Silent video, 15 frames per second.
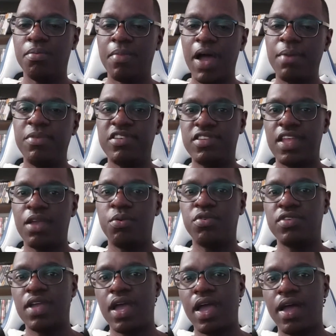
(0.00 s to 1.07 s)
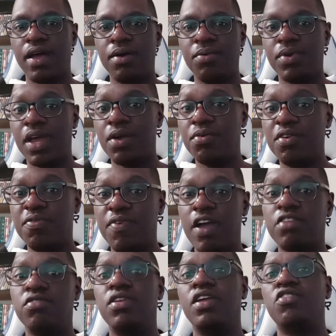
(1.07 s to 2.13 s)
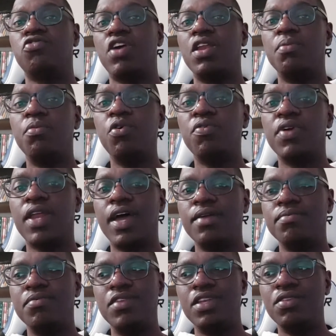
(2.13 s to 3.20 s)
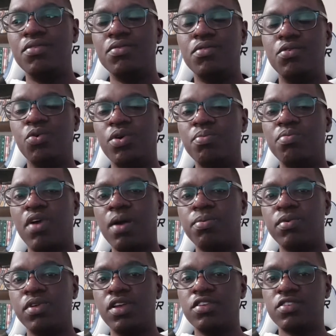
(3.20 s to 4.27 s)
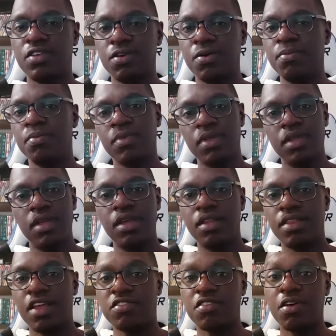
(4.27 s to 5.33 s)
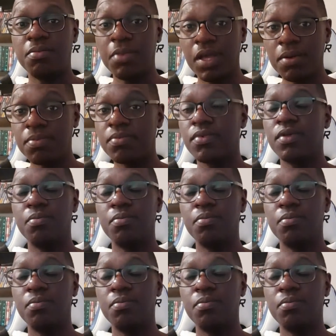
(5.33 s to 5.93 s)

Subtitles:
My mistake was that when I refactored it and tried to move it, I didn't do it properly, so that's on me.